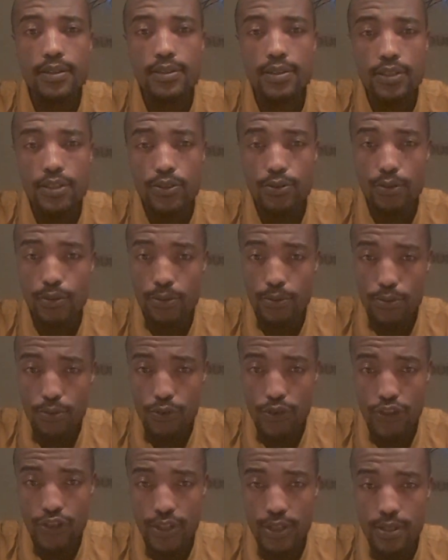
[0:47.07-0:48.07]

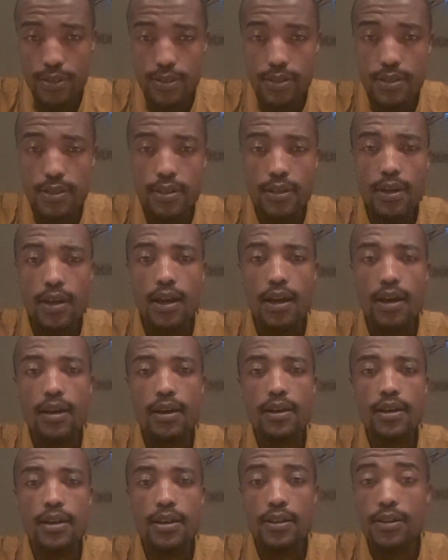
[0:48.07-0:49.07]
resolutions,
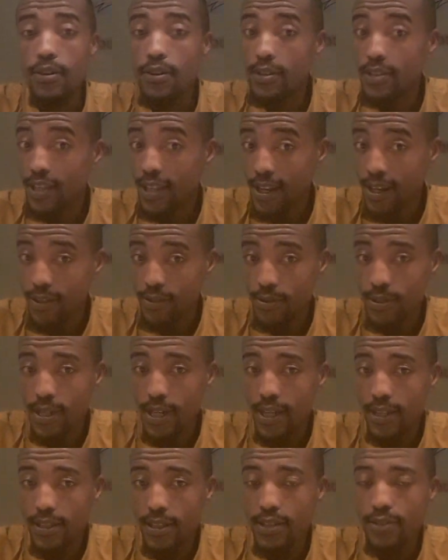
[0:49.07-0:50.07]
not the
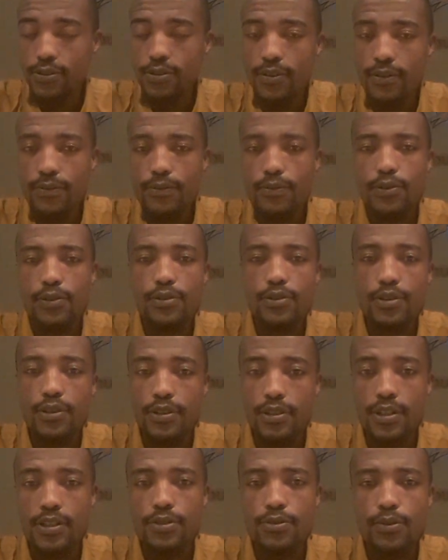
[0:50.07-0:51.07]
outsiders'
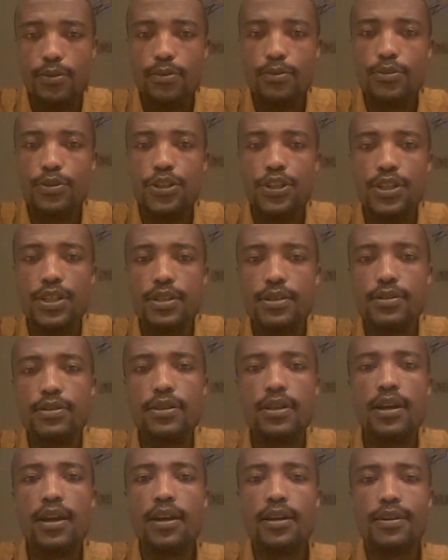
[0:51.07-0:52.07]
resolutions.
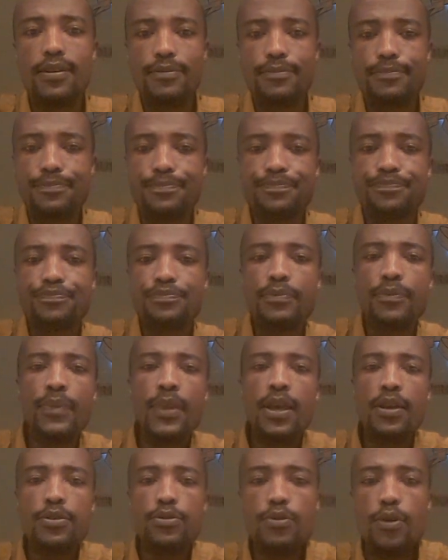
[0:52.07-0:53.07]

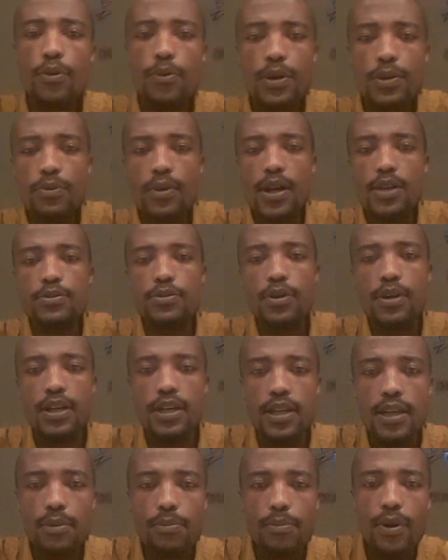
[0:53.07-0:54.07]
So when we are
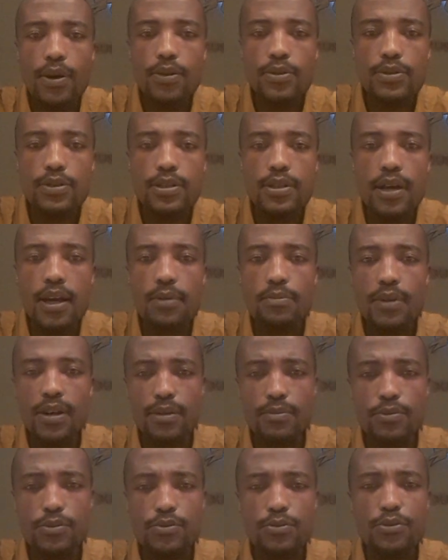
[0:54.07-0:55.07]
talking about, I'm
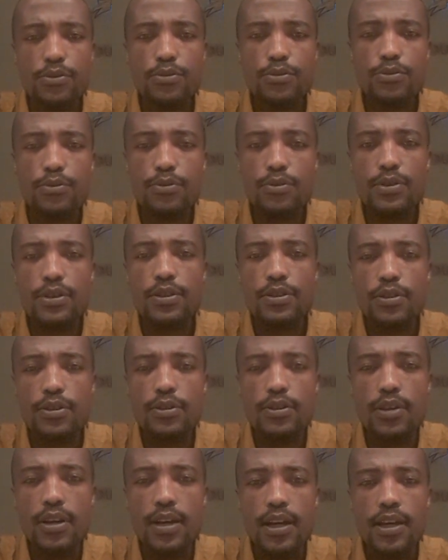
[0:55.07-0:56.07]
coming to you
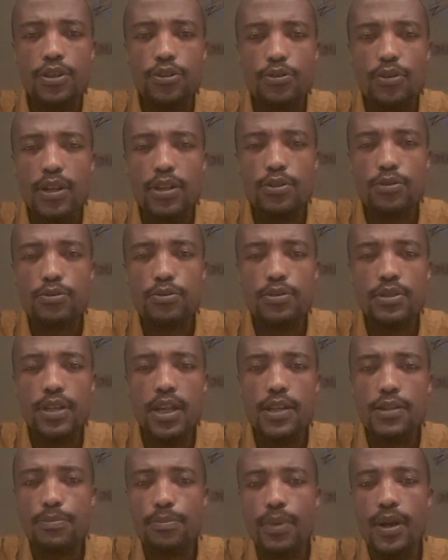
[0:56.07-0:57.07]
to actually to
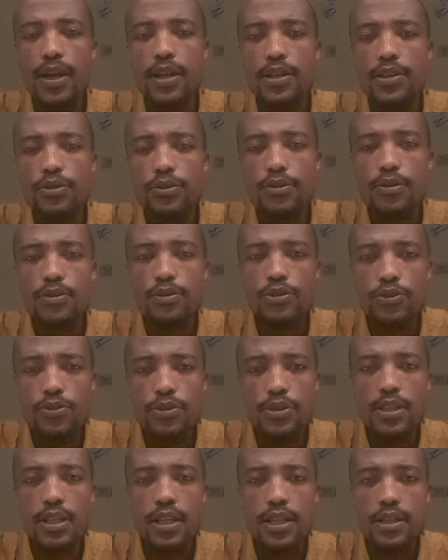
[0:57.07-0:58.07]
start by
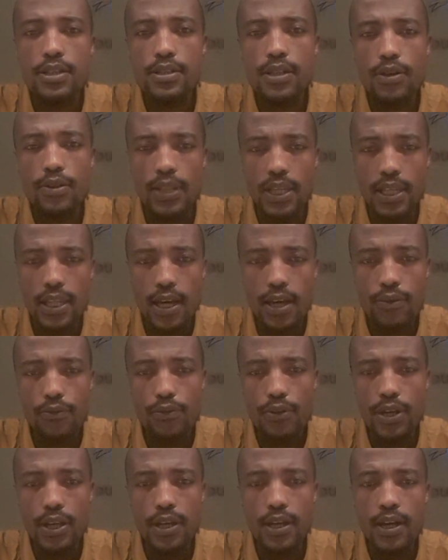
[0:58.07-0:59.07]
introducing Southern
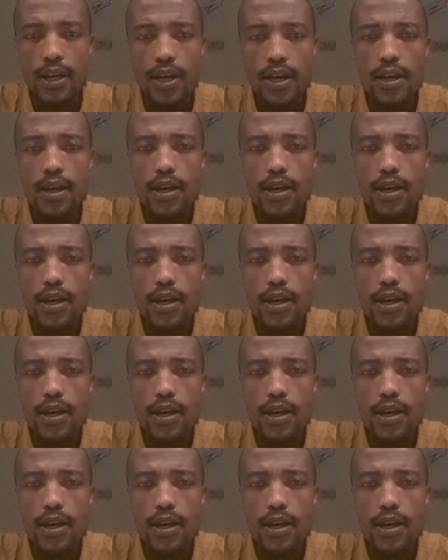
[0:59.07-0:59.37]
Africa.